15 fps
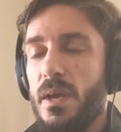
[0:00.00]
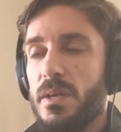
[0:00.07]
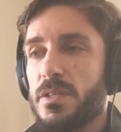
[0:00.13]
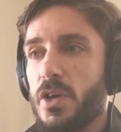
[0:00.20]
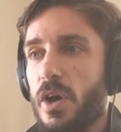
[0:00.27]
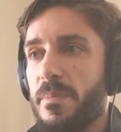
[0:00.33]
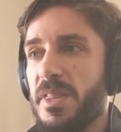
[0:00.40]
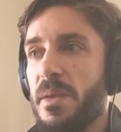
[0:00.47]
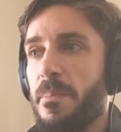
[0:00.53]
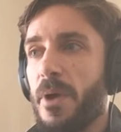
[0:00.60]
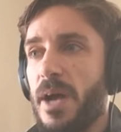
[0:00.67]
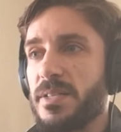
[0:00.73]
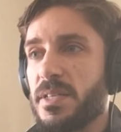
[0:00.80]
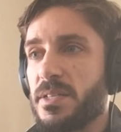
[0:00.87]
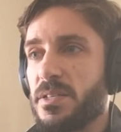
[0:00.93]
So I'm in the
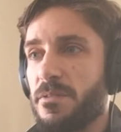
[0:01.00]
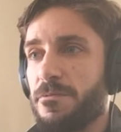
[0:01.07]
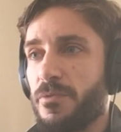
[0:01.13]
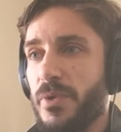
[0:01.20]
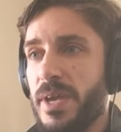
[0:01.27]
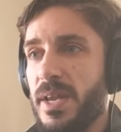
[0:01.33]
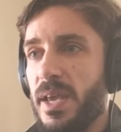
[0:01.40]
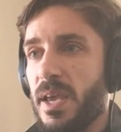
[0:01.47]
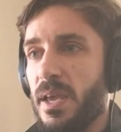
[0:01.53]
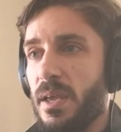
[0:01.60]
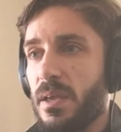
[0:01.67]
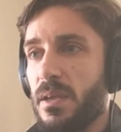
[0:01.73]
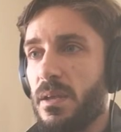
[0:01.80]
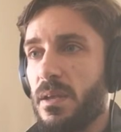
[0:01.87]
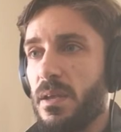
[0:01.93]
process of
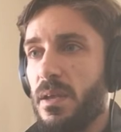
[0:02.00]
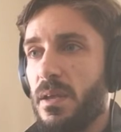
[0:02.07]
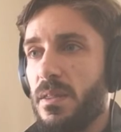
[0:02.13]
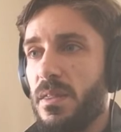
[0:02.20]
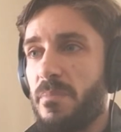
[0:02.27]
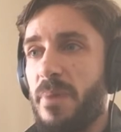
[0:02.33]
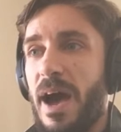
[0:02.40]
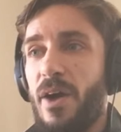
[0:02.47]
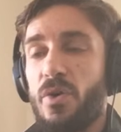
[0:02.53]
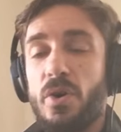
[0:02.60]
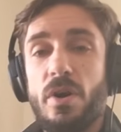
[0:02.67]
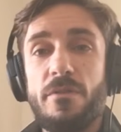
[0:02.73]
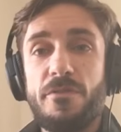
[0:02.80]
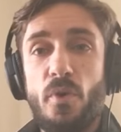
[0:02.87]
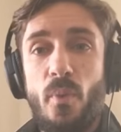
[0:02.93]
reading The Power
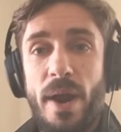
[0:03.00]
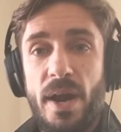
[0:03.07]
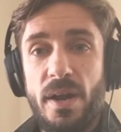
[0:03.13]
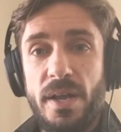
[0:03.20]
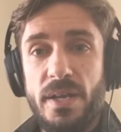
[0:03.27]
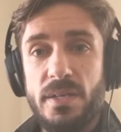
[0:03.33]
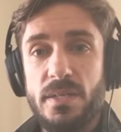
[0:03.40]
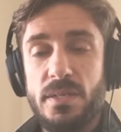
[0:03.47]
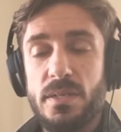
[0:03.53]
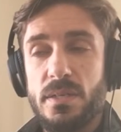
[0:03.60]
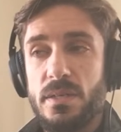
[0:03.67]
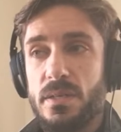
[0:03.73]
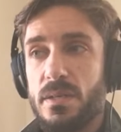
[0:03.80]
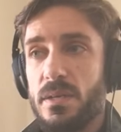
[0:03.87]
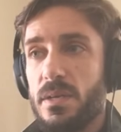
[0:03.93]
of Awareness
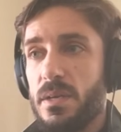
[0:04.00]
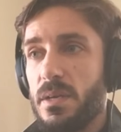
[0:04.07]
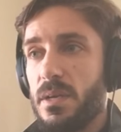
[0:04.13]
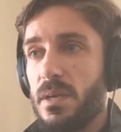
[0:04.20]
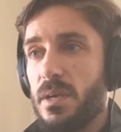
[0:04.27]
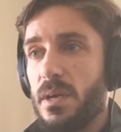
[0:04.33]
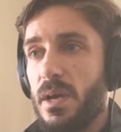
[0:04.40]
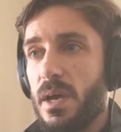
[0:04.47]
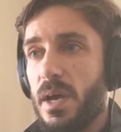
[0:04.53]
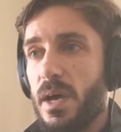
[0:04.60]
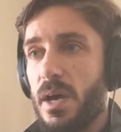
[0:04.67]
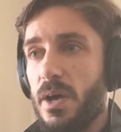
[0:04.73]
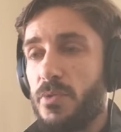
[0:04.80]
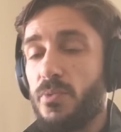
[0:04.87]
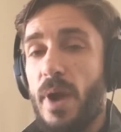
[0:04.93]

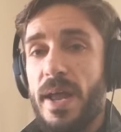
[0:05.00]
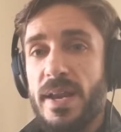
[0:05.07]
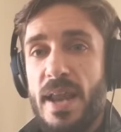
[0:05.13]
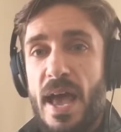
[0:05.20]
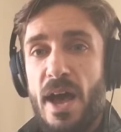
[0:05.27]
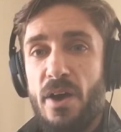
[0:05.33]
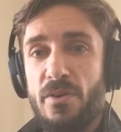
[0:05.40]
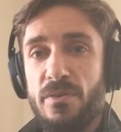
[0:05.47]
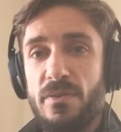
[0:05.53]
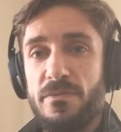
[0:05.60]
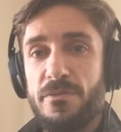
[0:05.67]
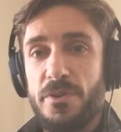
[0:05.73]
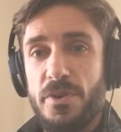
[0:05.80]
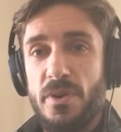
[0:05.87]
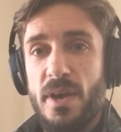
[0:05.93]
uh, right now
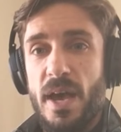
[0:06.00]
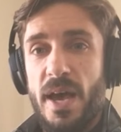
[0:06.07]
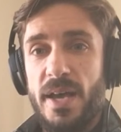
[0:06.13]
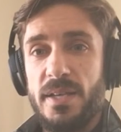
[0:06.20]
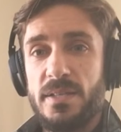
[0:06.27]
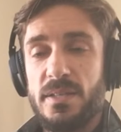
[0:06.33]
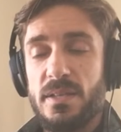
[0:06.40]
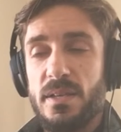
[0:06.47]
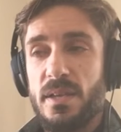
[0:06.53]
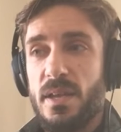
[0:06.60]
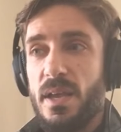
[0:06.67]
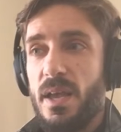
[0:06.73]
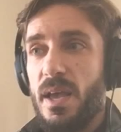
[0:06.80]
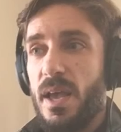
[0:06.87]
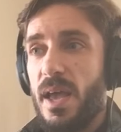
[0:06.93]
for you guys.
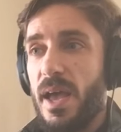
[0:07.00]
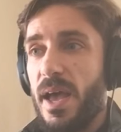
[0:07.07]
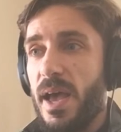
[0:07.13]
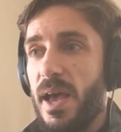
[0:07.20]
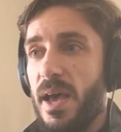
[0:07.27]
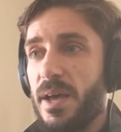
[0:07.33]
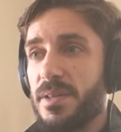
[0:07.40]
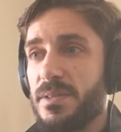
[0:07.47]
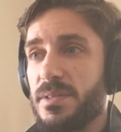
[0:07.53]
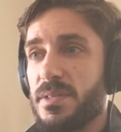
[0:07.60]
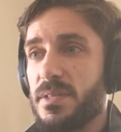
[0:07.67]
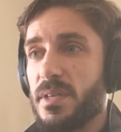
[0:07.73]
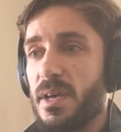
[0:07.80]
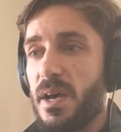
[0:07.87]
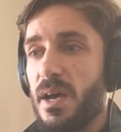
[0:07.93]
And
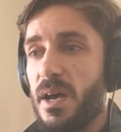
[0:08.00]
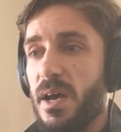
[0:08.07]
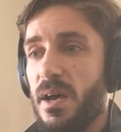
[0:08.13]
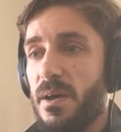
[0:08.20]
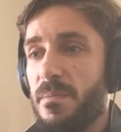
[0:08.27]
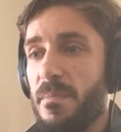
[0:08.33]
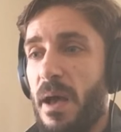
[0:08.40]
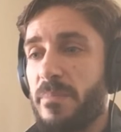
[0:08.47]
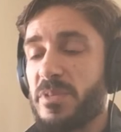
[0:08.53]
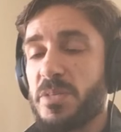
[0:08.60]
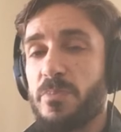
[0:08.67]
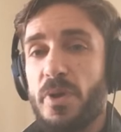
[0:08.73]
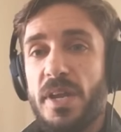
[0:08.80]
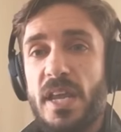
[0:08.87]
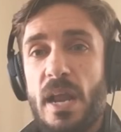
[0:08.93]
uh, I'm
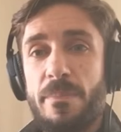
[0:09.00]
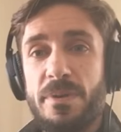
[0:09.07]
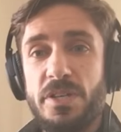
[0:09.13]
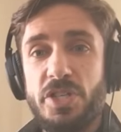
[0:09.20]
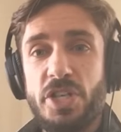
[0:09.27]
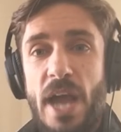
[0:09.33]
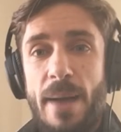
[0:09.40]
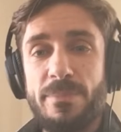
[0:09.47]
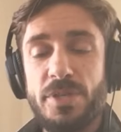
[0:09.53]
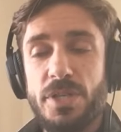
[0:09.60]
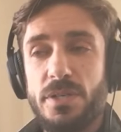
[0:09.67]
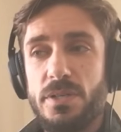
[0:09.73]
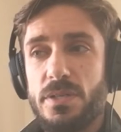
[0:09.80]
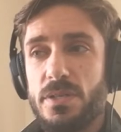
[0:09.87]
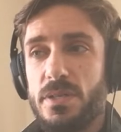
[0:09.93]
splitting it up in
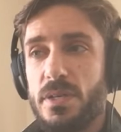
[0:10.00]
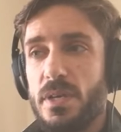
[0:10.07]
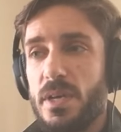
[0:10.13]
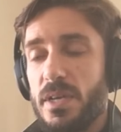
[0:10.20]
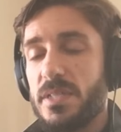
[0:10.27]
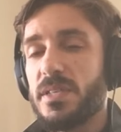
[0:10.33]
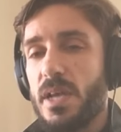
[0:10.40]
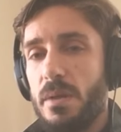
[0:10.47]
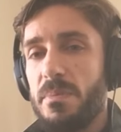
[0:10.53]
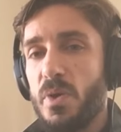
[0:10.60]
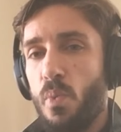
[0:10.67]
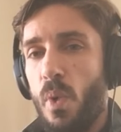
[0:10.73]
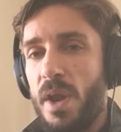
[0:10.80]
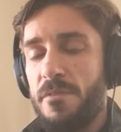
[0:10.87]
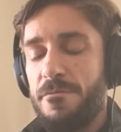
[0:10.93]
chapters. It's going to be
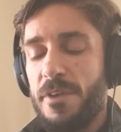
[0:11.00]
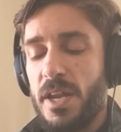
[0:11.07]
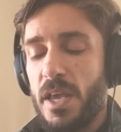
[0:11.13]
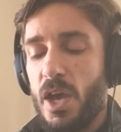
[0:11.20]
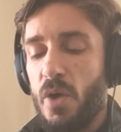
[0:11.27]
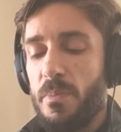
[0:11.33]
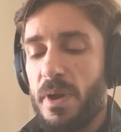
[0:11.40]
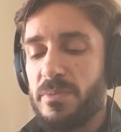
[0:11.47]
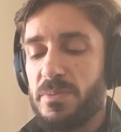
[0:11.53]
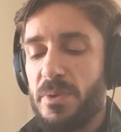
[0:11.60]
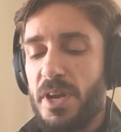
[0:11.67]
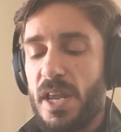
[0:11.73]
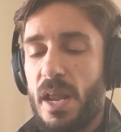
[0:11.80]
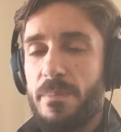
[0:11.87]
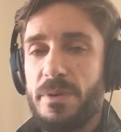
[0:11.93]
one video, but I'm
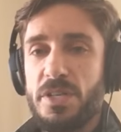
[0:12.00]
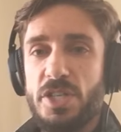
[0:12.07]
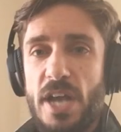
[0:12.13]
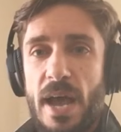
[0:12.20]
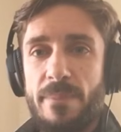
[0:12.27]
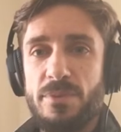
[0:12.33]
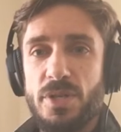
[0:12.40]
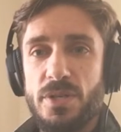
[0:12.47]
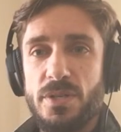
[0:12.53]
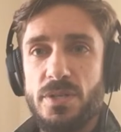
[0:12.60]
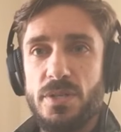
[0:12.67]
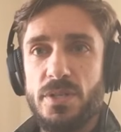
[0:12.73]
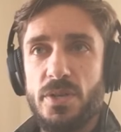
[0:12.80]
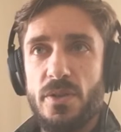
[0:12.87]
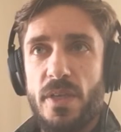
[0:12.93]
splitting it up in
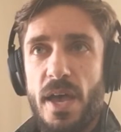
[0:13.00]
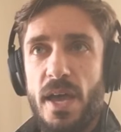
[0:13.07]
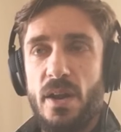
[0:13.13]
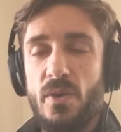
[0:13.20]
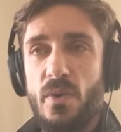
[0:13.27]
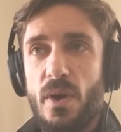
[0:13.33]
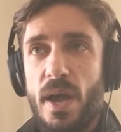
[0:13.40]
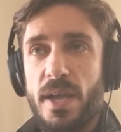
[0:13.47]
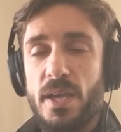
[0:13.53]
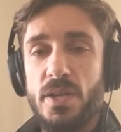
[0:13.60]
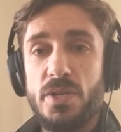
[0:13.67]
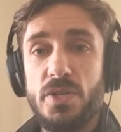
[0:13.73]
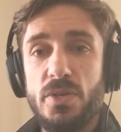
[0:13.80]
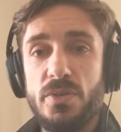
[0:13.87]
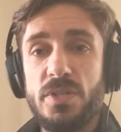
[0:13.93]
chapters so that I
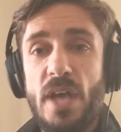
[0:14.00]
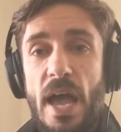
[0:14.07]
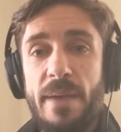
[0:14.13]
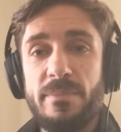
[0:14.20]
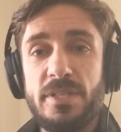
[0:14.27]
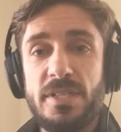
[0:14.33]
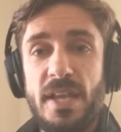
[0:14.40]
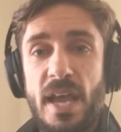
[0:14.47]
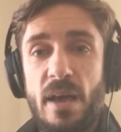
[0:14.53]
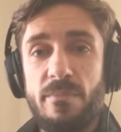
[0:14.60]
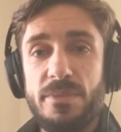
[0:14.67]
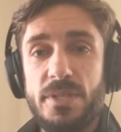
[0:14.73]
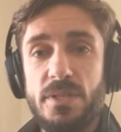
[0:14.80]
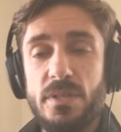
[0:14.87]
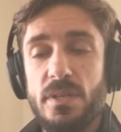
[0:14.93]
can do
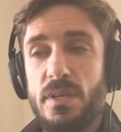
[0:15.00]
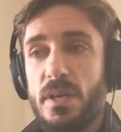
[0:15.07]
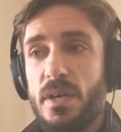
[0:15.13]
timestamps